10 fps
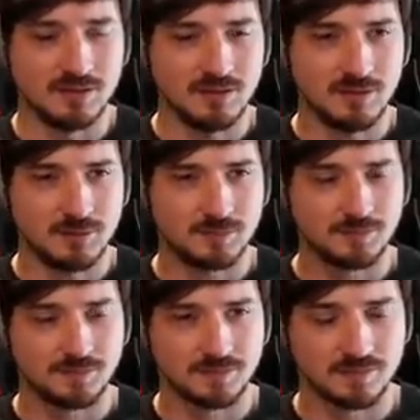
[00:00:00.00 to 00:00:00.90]

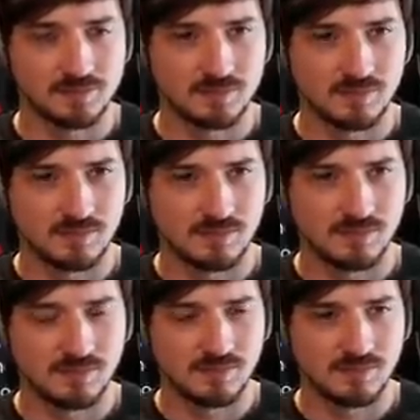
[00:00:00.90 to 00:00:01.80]

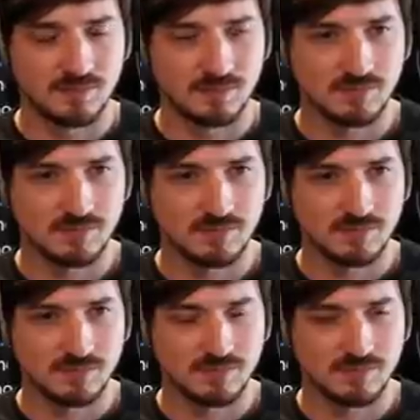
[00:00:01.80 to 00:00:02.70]

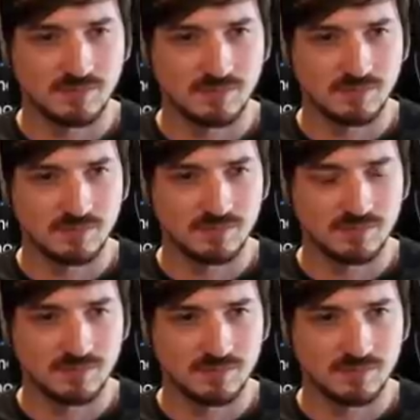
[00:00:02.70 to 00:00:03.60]

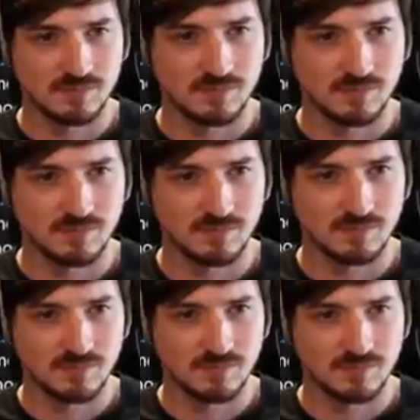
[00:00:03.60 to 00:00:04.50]

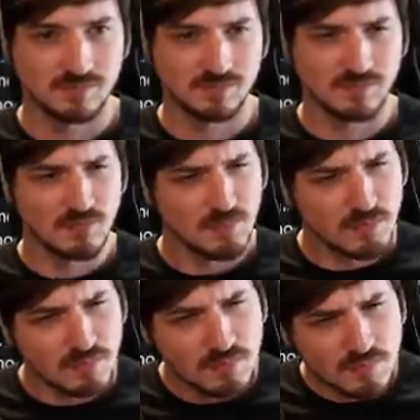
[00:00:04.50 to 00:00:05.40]

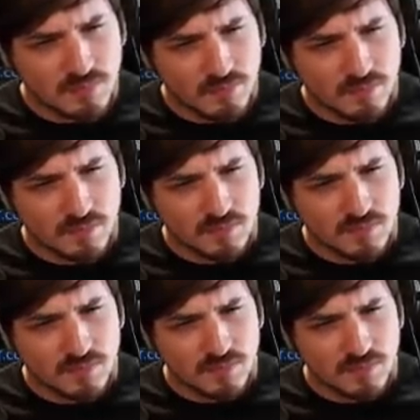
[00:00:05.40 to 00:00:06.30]

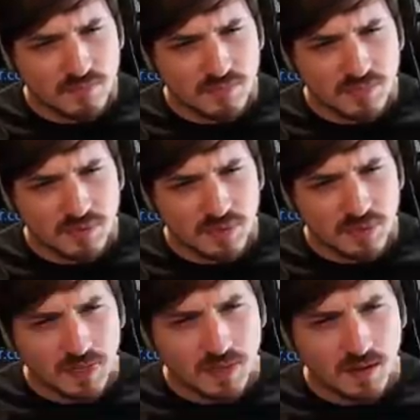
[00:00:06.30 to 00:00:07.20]

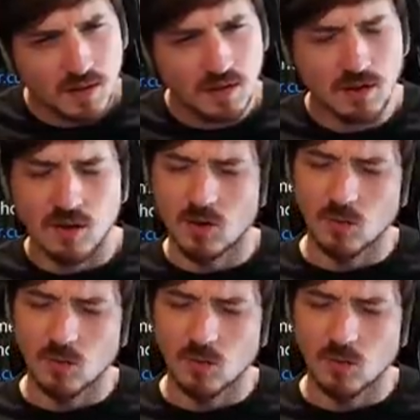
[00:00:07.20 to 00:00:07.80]
No words are spoken by the person on screen.